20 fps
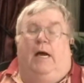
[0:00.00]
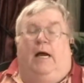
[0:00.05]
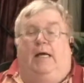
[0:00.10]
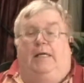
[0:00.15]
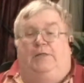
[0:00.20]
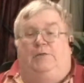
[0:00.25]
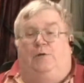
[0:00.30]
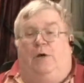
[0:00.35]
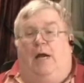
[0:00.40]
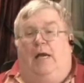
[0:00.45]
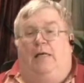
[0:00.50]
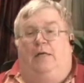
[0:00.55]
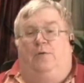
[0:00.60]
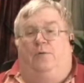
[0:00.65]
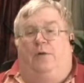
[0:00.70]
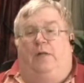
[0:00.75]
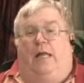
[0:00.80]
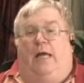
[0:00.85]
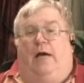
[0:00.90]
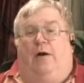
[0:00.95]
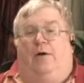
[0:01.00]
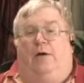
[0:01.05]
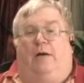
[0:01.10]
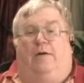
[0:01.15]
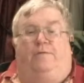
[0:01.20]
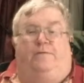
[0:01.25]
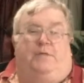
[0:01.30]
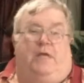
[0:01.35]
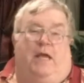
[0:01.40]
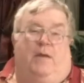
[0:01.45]
I try to allow
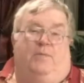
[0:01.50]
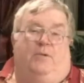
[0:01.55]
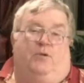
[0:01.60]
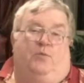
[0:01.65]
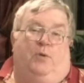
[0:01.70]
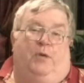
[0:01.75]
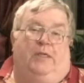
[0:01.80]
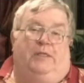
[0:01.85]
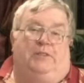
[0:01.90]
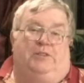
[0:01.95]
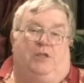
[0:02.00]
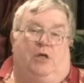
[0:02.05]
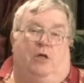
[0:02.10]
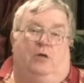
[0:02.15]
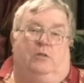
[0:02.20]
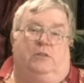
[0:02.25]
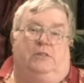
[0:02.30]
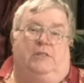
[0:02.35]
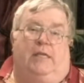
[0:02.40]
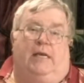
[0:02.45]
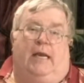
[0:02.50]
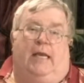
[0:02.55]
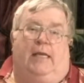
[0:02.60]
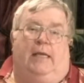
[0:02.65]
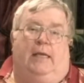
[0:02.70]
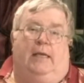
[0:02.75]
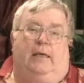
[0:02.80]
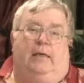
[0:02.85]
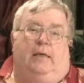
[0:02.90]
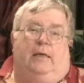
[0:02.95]
enough time between shows that I
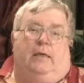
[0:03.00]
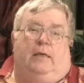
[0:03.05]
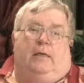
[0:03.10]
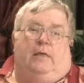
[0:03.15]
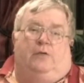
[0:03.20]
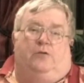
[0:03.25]
can